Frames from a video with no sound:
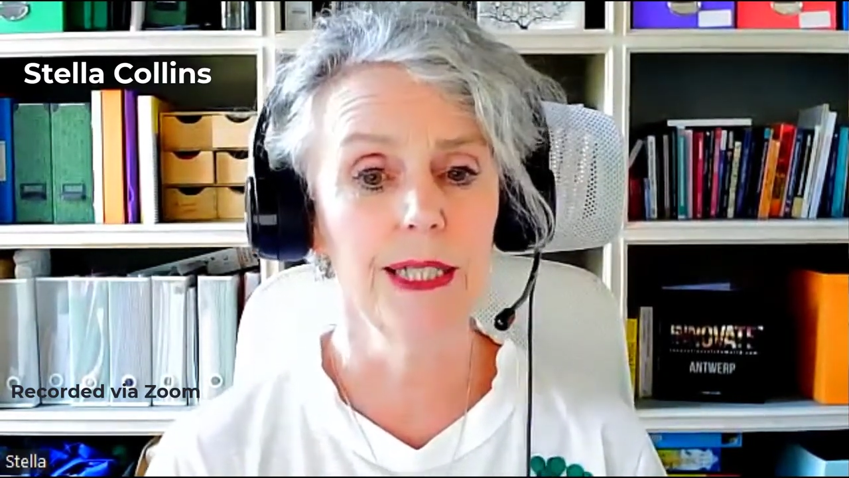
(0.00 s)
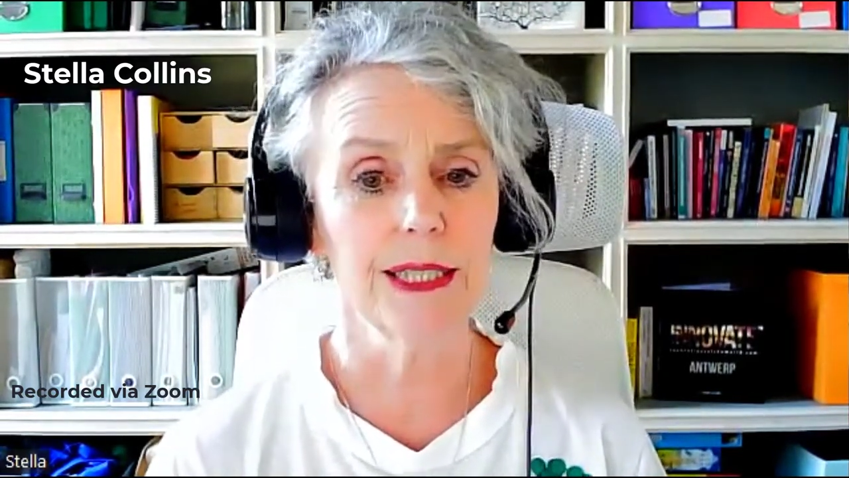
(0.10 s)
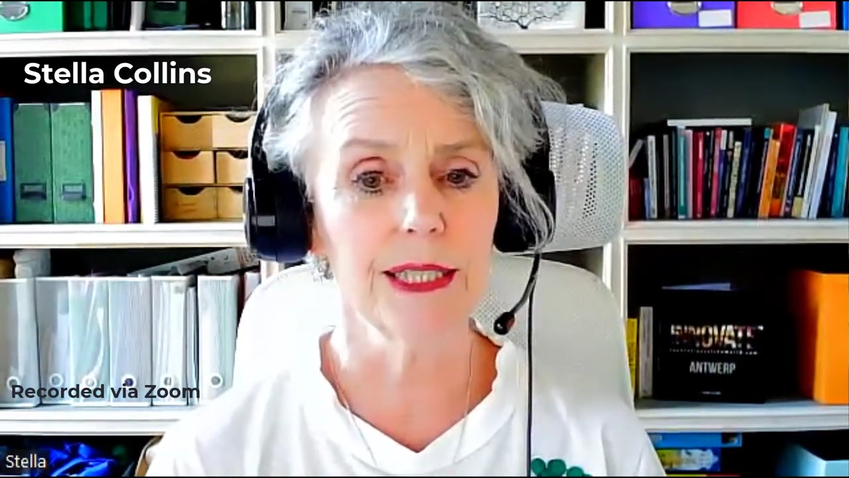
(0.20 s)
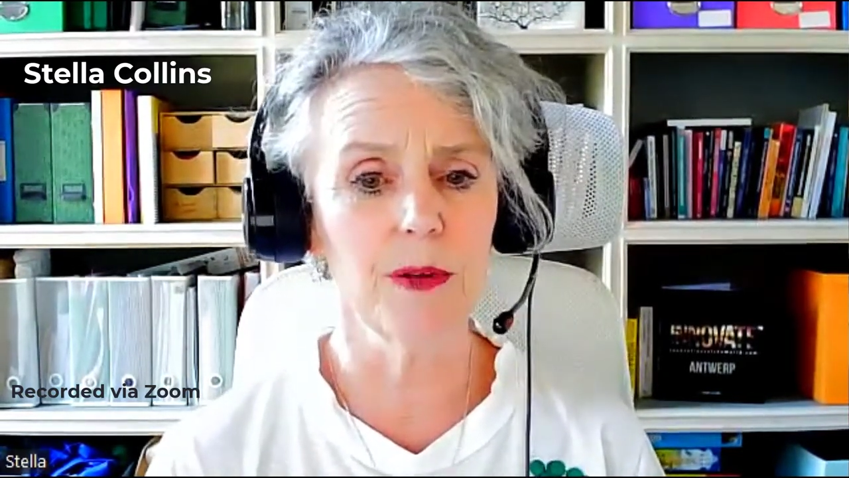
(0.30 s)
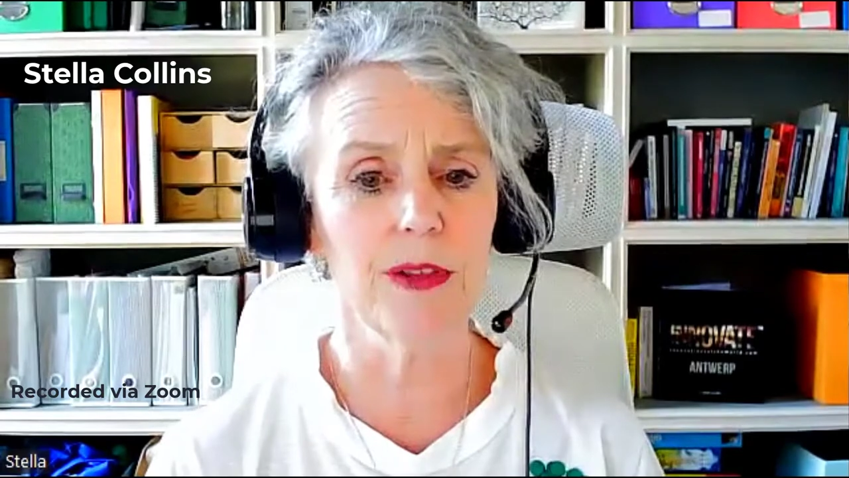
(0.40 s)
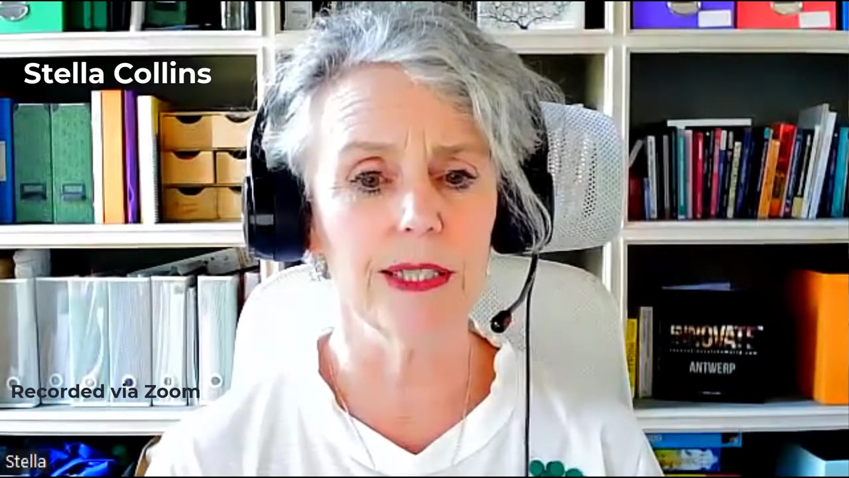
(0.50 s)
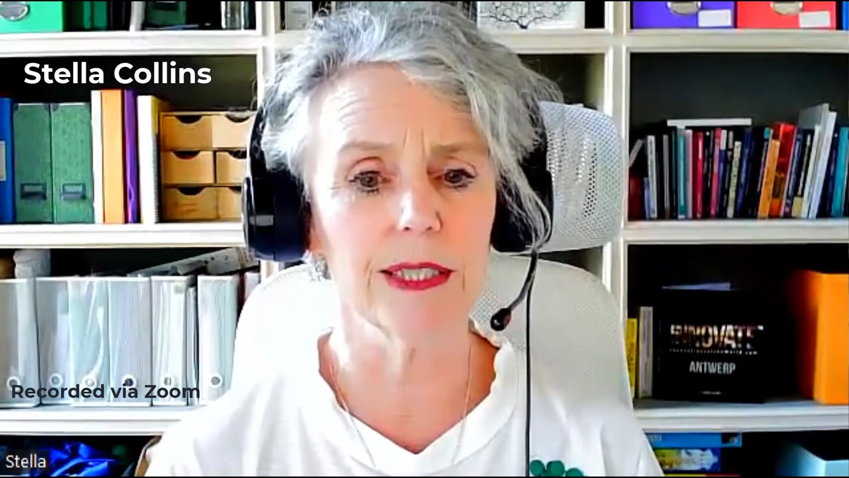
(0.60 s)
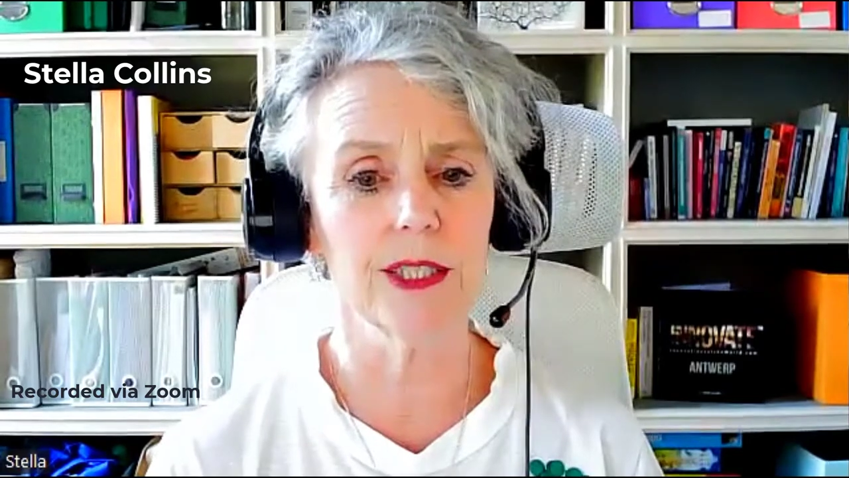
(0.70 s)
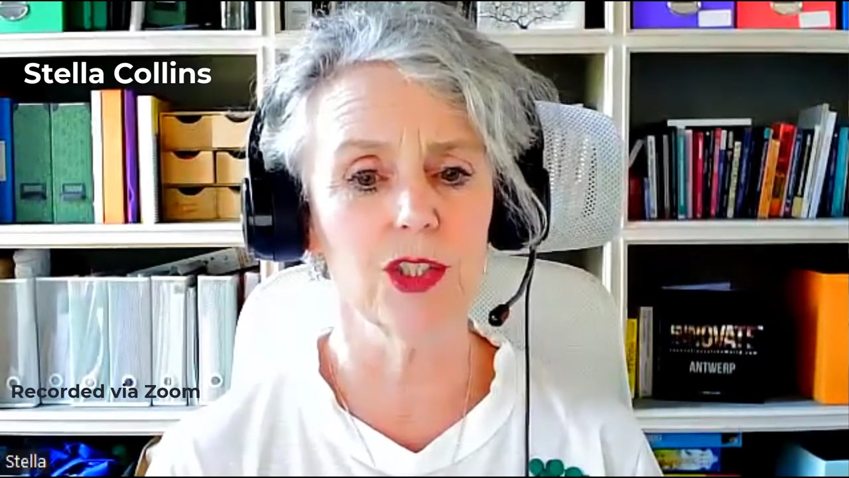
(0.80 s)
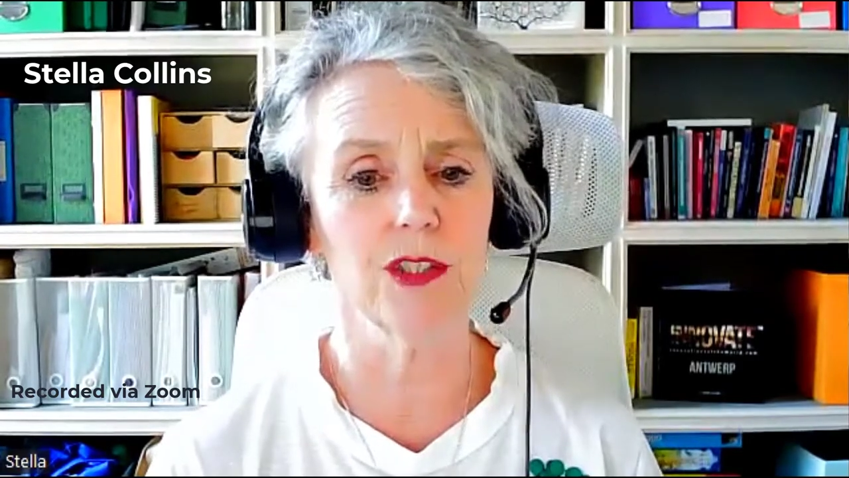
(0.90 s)
some of
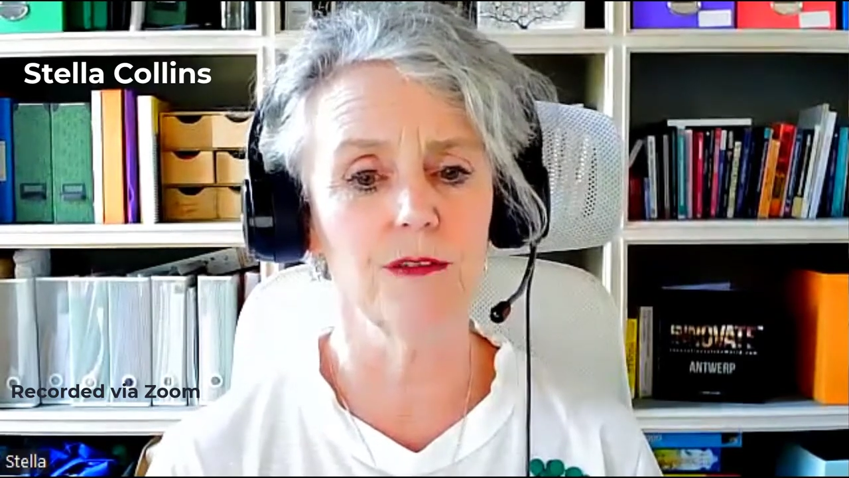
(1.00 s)
that sort